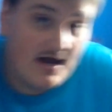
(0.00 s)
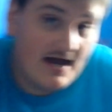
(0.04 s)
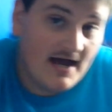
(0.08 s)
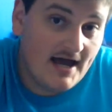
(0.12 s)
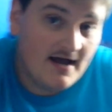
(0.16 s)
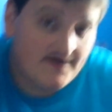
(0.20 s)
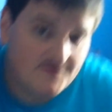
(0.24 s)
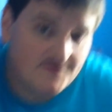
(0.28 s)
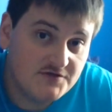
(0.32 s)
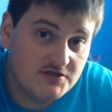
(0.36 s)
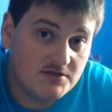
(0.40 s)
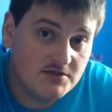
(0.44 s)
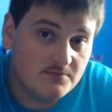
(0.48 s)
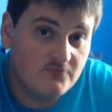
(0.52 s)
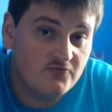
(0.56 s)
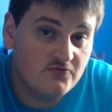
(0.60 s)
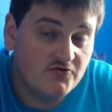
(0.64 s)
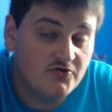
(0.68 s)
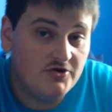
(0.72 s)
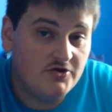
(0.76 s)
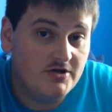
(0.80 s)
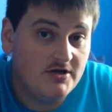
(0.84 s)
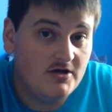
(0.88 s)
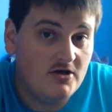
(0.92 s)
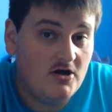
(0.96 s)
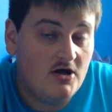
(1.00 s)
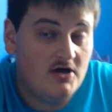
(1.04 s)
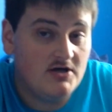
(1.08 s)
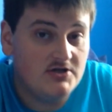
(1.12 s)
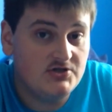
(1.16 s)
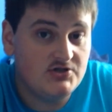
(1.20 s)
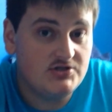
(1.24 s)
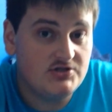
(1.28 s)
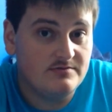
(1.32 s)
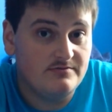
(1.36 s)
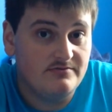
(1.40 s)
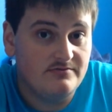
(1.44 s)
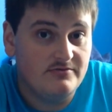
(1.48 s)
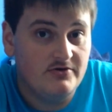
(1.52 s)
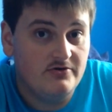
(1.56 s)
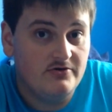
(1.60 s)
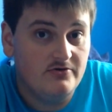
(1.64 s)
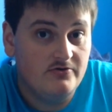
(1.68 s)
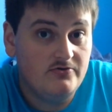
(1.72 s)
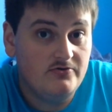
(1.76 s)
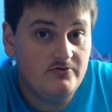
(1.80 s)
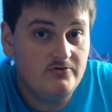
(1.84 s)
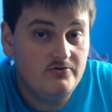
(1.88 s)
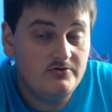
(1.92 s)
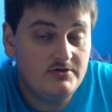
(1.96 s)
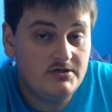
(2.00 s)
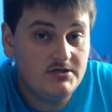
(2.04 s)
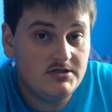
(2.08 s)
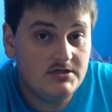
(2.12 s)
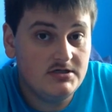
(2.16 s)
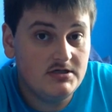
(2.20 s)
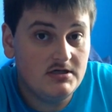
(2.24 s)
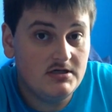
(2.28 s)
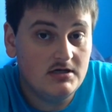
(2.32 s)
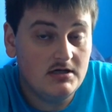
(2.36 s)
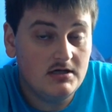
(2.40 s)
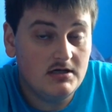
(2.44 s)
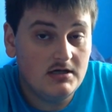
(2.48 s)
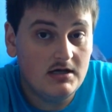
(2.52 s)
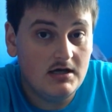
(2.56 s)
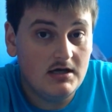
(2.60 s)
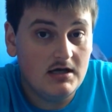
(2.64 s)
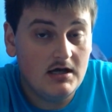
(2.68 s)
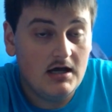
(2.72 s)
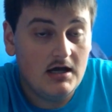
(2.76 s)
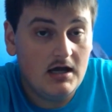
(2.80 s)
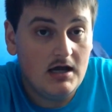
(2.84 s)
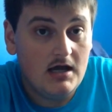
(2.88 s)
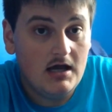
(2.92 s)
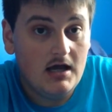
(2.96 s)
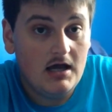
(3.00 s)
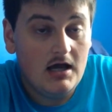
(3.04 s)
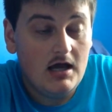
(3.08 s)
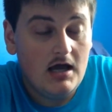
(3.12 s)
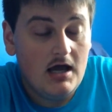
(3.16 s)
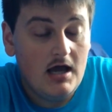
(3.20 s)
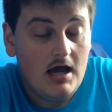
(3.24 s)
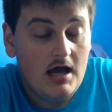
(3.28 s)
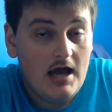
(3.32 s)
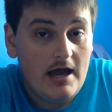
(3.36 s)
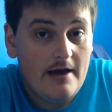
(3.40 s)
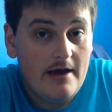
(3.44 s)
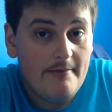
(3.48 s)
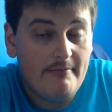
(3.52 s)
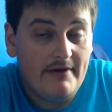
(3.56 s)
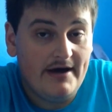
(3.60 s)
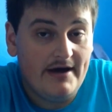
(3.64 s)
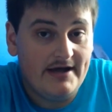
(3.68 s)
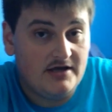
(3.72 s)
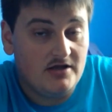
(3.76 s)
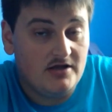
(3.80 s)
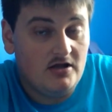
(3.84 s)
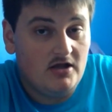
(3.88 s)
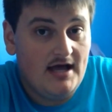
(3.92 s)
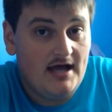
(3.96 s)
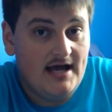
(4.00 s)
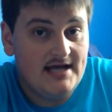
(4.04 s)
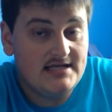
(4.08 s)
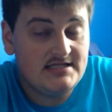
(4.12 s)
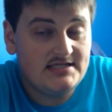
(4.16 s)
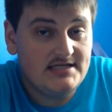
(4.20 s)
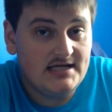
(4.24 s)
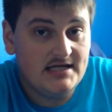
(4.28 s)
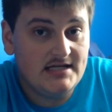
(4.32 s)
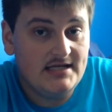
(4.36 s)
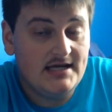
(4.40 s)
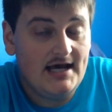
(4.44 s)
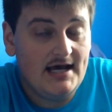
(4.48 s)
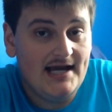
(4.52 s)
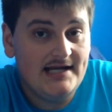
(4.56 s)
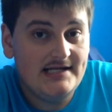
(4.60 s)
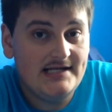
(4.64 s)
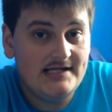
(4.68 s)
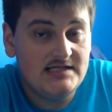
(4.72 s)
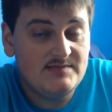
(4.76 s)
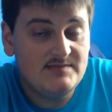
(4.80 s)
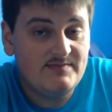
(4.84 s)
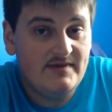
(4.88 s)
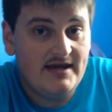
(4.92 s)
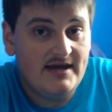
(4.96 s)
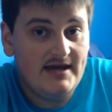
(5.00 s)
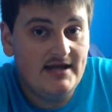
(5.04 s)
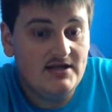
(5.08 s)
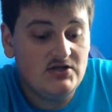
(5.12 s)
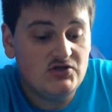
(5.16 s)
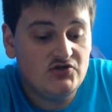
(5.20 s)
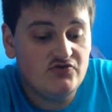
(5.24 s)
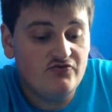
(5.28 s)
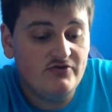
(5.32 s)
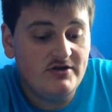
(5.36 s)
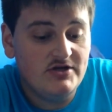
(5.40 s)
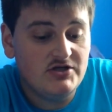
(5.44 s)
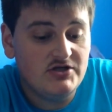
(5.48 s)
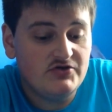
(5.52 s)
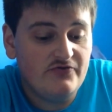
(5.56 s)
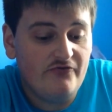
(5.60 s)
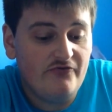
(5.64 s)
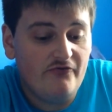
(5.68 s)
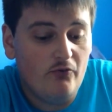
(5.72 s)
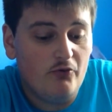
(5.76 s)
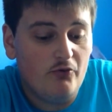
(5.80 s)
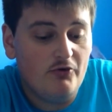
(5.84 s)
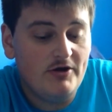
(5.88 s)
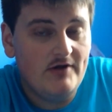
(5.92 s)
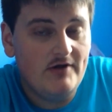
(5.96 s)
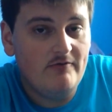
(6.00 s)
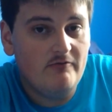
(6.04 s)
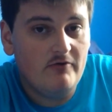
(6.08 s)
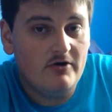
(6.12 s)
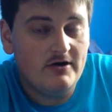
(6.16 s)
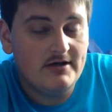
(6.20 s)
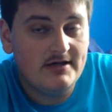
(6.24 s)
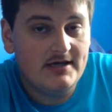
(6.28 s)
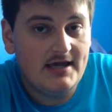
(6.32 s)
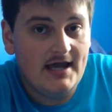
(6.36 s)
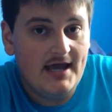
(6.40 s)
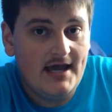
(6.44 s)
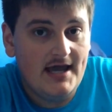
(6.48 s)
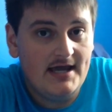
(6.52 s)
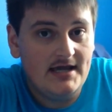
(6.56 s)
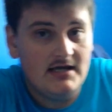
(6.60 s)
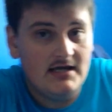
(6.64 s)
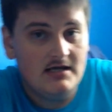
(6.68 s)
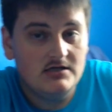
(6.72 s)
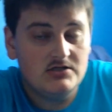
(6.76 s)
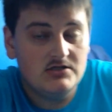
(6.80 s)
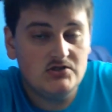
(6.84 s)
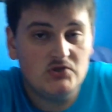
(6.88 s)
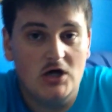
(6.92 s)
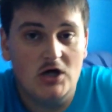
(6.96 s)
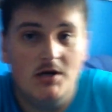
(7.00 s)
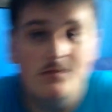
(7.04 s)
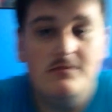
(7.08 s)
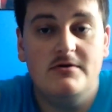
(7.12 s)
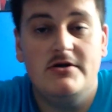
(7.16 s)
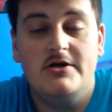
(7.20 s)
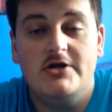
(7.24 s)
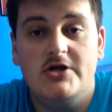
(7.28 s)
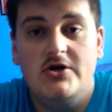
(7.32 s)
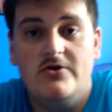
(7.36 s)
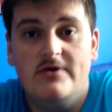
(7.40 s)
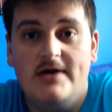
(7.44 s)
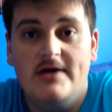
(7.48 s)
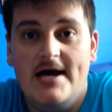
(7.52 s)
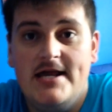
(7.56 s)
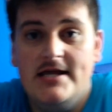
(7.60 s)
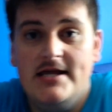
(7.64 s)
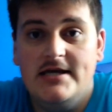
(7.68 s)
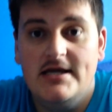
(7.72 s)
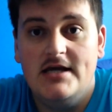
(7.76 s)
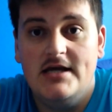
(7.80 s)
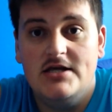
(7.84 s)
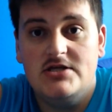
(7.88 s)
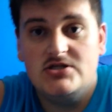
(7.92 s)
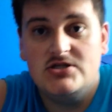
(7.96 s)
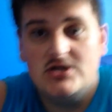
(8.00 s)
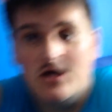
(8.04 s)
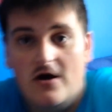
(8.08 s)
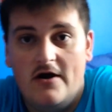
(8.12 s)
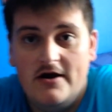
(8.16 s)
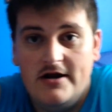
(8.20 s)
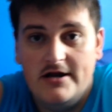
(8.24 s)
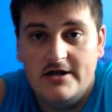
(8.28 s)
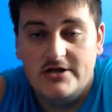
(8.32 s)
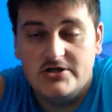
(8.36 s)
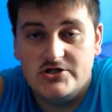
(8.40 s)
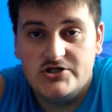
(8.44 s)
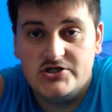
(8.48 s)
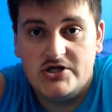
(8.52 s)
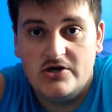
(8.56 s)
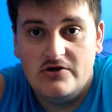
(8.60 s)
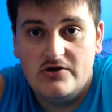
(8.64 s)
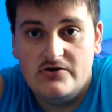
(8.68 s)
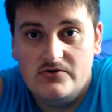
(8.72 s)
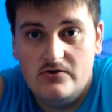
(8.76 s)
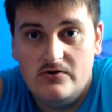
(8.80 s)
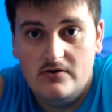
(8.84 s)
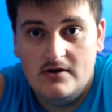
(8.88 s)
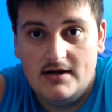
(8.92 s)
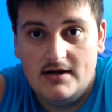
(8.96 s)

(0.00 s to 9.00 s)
I have some really awesome news. My classic 90s page reached 41K, so I'm gonna go ahead and get started and show you